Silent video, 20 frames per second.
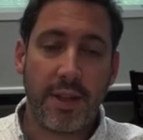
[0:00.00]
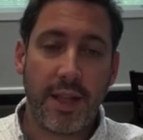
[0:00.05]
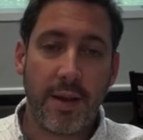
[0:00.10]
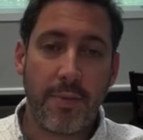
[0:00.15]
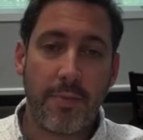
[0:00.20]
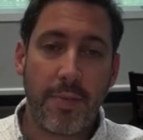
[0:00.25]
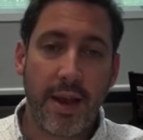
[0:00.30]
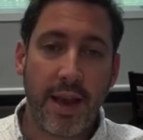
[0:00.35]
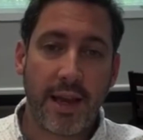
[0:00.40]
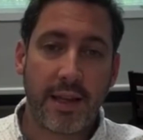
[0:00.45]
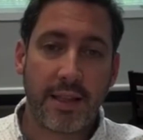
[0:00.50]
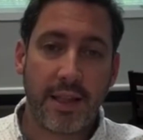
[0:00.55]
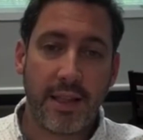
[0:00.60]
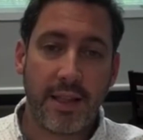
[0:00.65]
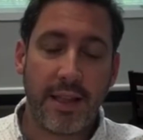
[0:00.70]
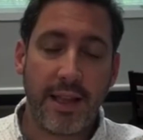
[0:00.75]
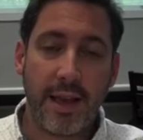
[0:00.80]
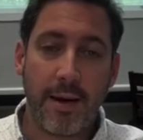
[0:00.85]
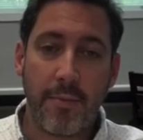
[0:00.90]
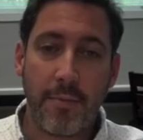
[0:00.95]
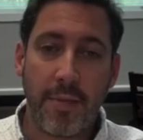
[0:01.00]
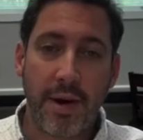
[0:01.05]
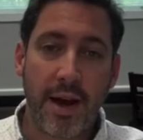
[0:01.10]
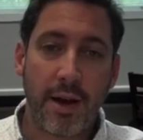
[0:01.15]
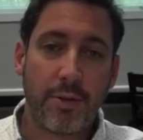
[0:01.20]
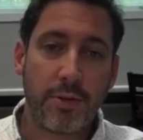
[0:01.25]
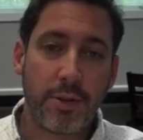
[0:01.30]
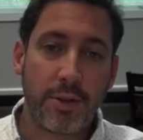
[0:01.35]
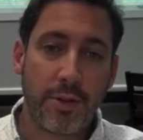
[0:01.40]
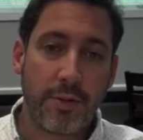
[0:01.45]
an impact in the
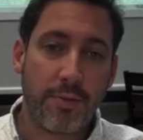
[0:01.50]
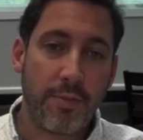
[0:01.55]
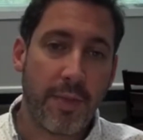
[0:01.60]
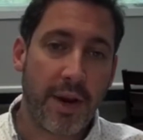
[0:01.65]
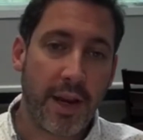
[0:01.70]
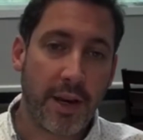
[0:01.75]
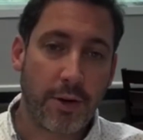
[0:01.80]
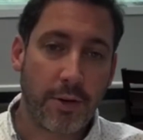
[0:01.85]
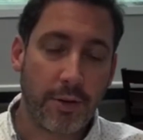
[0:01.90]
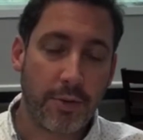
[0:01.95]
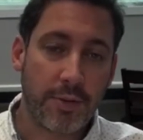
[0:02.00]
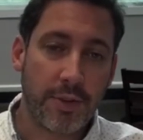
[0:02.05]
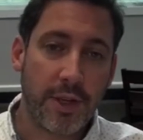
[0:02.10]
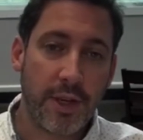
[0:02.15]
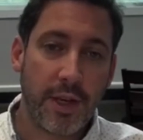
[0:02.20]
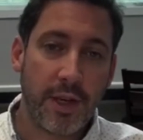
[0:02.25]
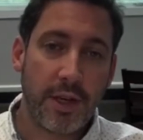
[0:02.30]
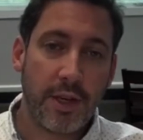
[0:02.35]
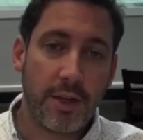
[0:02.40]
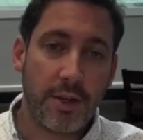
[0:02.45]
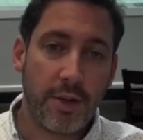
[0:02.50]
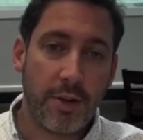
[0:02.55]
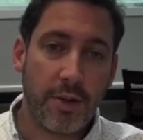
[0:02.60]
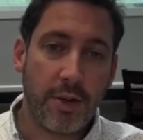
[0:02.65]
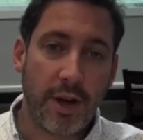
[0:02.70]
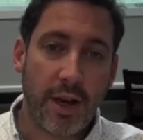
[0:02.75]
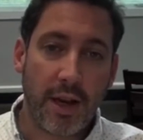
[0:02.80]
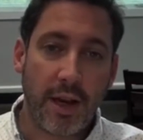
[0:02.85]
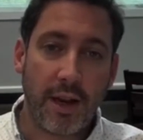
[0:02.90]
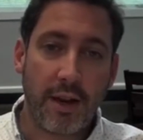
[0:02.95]
amounts of microbes you
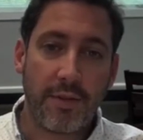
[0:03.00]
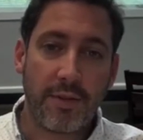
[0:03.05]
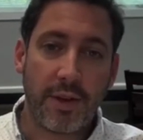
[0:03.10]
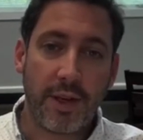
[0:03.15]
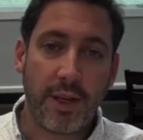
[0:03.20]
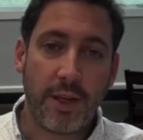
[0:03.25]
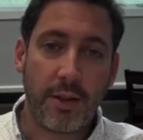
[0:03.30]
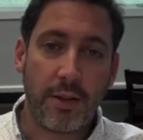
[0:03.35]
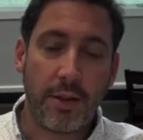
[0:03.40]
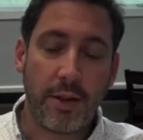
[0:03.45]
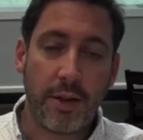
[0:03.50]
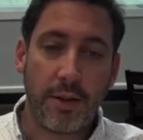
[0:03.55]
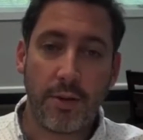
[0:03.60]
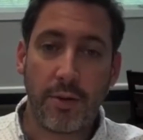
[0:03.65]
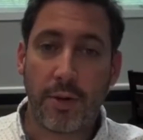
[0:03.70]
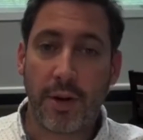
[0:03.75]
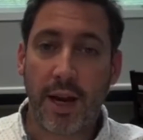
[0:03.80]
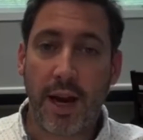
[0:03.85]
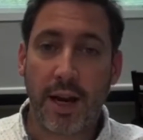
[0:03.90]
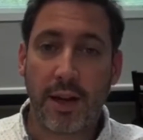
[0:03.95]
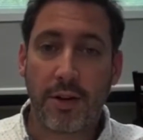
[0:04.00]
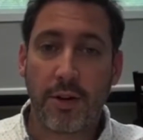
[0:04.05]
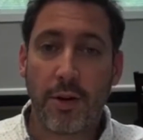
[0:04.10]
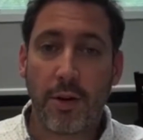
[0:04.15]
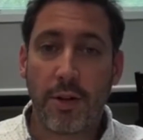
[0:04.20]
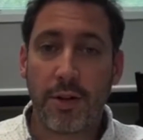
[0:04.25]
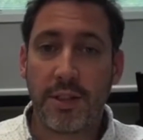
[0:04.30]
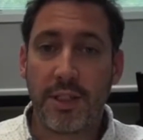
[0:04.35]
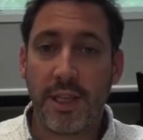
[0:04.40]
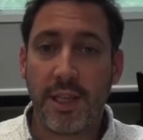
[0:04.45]
have in your gut
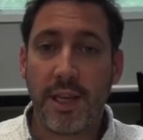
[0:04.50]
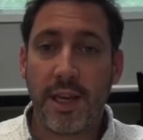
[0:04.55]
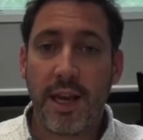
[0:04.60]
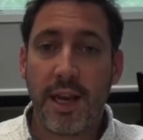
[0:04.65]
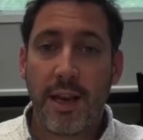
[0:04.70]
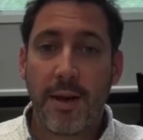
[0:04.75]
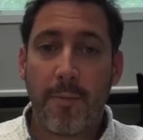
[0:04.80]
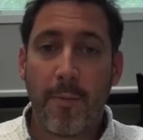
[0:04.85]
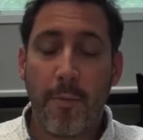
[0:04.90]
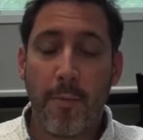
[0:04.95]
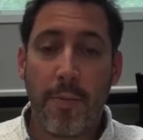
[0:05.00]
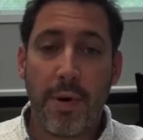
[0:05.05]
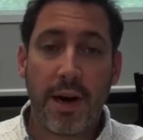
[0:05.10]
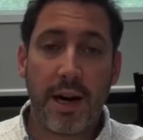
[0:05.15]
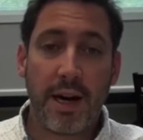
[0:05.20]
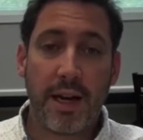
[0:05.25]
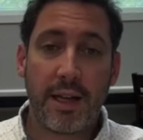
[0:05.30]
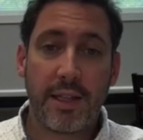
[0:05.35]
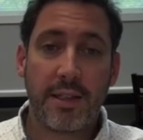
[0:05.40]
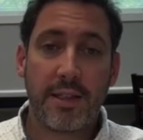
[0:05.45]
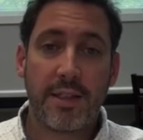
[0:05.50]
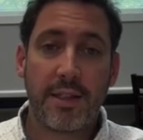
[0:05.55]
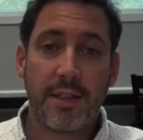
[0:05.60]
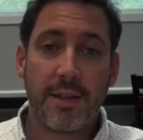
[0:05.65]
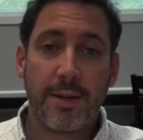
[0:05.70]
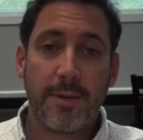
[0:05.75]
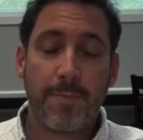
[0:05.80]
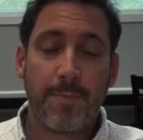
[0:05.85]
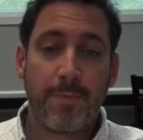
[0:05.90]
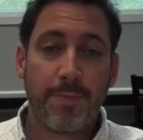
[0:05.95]
ecology. But
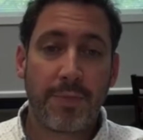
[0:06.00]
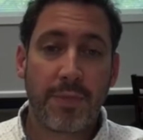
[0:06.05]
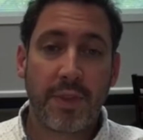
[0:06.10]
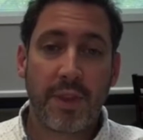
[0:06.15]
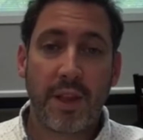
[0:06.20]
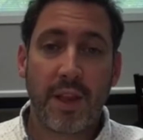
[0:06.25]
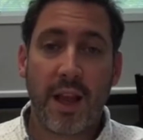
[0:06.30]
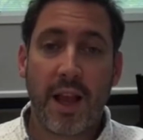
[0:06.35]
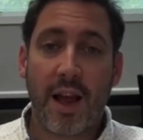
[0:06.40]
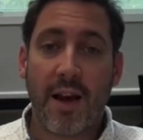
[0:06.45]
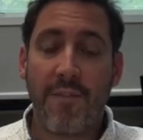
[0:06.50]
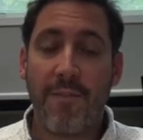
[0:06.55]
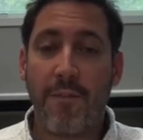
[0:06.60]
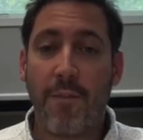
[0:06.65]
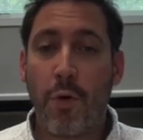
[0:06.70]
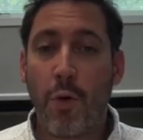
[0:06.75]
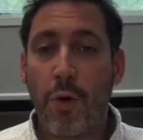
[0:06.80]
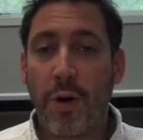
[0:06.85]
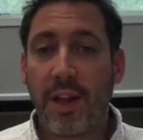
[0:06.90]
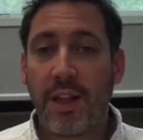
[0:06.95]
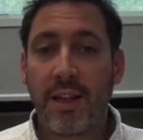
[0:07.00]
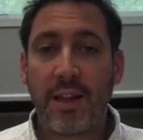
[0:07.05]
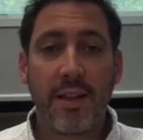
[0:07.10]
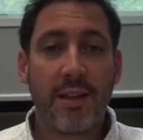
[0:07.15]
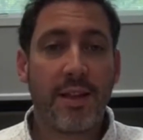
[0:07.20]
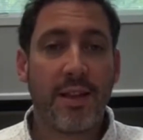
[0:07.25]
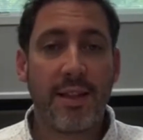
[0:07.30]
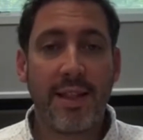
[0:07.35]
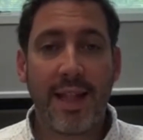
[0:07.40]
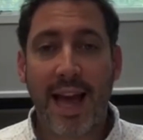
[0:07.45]

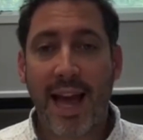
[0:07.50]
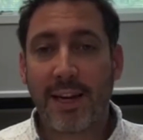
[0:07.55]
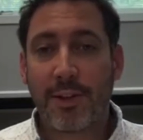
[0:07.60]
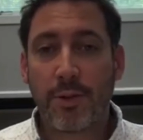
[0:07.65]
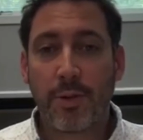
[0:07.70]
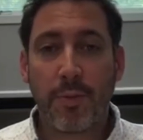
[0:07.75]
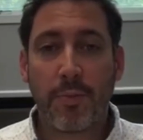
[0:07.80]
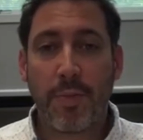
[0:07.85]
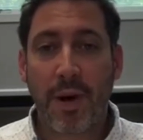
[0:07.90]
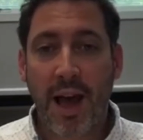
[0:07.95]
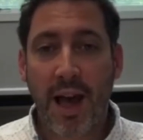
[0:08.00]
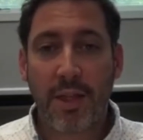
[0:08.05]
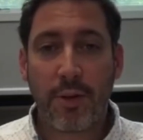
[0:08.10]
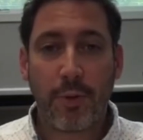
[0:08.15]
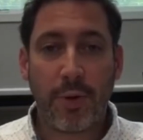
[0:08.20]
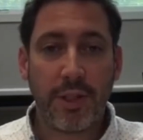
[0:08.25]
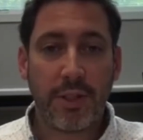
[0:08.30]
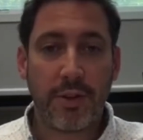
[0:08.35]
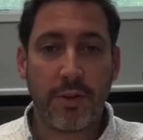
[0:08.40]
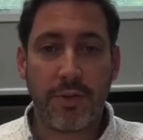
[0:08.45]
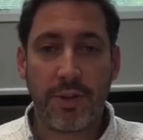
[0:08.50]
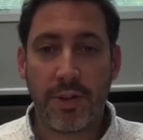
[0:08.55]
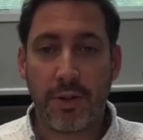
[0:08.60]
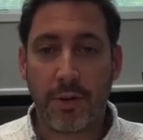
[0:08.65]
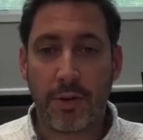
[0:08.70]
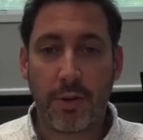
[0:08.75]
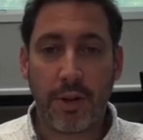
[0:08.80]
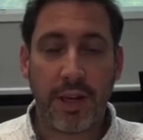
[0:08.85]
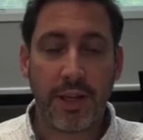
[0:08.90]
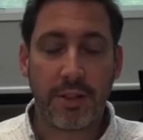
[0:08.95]
avoiding the natural pathways of
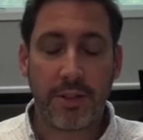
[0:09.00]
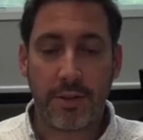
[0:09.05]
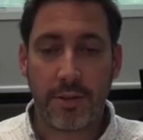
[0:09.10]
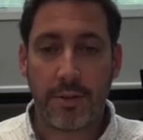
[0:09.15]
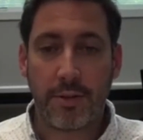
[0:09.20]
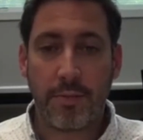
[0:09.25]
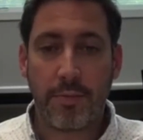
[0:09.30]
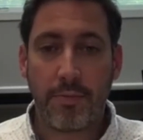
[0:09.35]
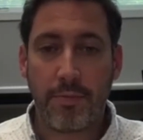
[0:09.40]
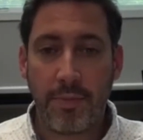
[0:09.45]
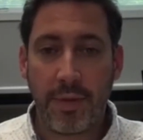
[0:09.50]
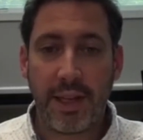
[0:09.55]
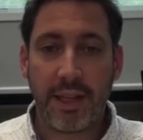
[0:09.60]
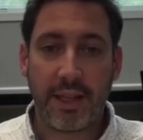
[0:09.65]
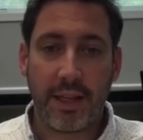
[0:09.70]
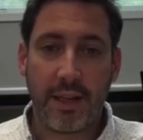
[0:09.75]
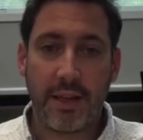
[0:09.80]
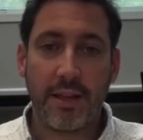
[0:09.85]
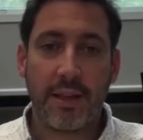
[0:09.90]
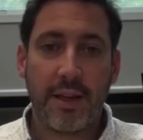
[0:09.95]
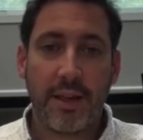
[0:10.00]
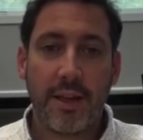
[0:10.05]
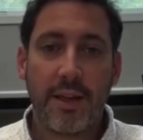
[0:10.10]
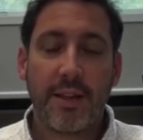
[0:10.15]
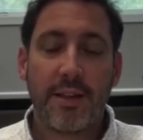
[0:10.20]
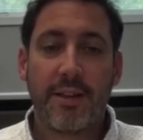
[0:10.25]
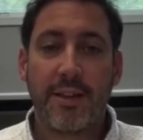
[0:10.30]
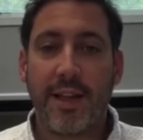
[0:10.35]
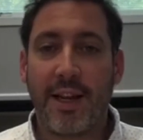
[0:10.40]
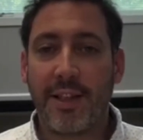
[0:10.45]
inoculation, meaning
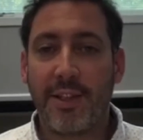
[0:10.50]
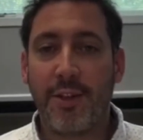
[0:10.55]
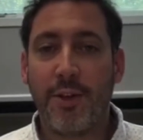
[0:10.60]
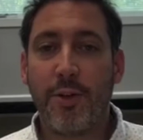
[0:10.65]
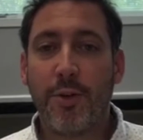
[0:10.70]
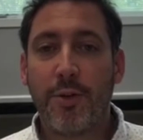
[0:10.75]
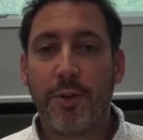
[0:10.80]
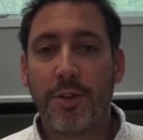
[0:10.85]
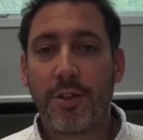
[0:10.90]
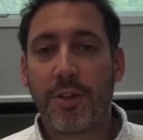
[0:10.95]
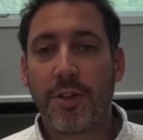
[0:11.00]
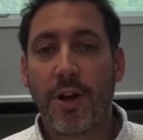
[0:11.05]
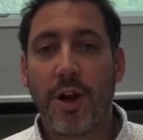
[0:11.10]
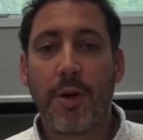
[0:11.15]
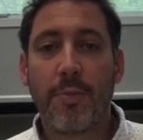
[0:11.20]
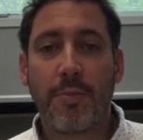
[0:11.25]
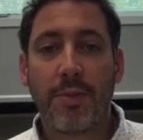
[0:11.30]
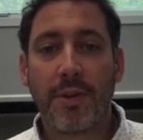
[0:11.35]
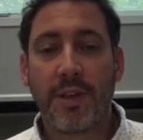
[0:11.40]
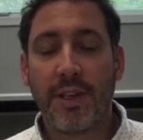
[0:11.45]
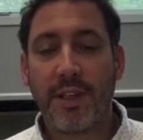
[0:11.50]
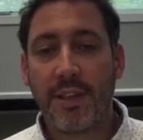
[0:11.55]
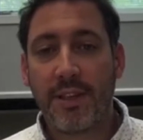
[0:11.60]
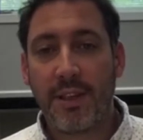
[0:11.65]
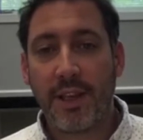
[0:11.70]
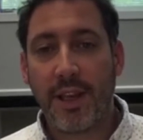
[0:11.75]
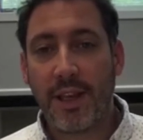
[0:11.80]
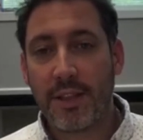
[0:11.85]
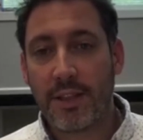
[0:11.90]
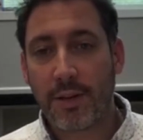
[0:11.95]
that you stop
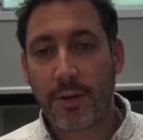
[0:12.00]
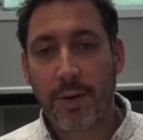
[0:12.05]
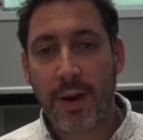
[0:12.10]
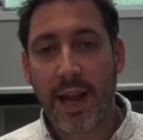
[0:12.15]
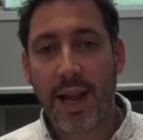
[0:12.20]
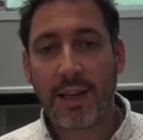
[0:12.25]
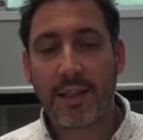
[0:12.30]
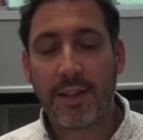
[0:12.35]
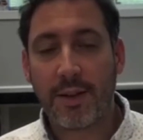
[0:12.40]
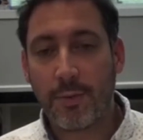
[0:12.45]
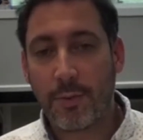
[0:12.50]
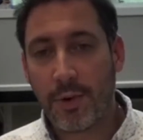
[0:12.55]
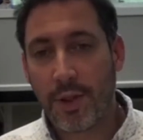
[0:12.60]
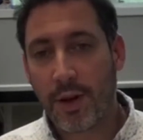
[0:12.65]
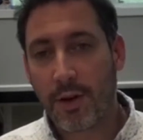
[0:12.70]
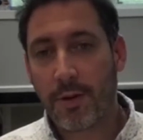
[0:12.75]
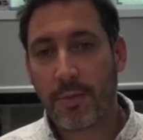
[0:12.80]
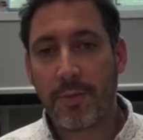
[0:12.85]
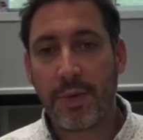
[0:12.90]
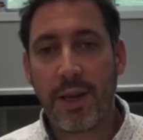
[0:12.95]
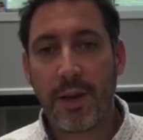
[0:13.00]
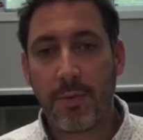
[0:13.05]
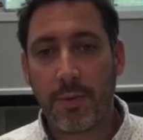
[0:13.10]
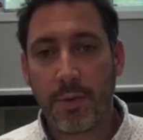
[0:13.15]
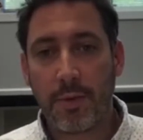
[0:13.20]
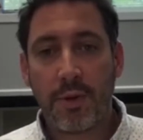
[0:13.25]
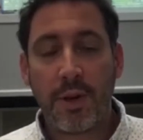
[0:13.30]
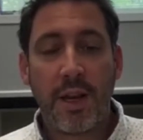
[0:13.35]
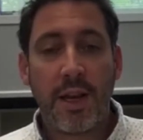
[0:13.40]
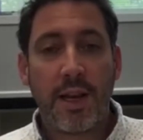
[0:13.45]
interacting with our
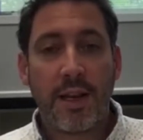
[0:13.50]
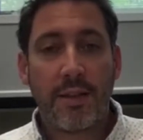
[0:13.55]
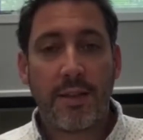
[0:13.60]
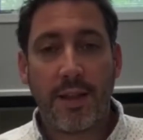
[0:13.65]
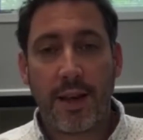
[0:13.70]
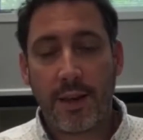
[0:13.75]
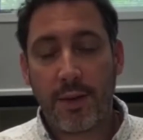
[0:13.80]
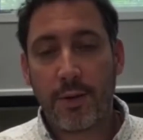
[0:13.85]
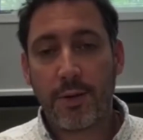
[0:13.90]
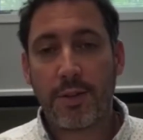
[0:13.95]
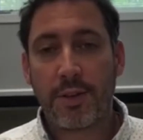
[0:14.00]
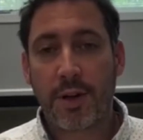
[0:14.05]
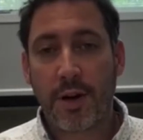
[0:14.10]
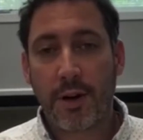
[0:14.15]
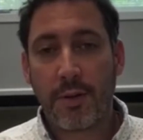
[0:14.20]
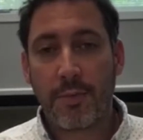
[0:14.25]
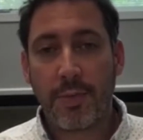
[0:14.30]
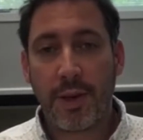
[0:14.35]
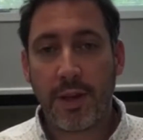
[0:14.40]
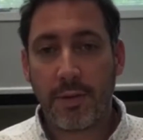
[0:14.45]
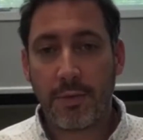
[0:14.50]
people, that you start